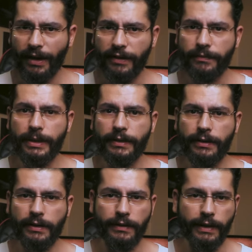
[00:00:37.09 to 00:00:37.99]
have
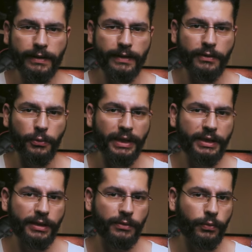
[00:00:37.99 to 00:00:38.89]
been in that
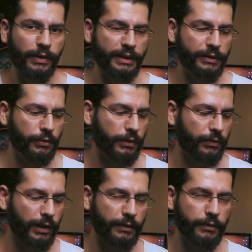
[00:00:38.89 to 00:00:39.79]
situation where you're
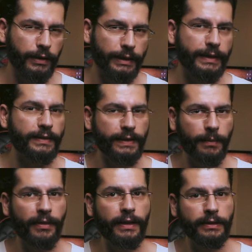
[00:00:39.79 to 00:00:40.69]
trying to clean
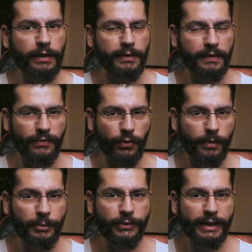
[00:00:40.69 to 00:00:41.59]
something that is
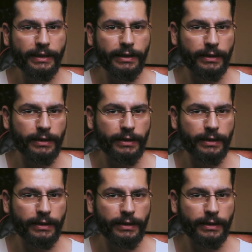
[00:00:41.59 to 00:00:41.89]
rubbery,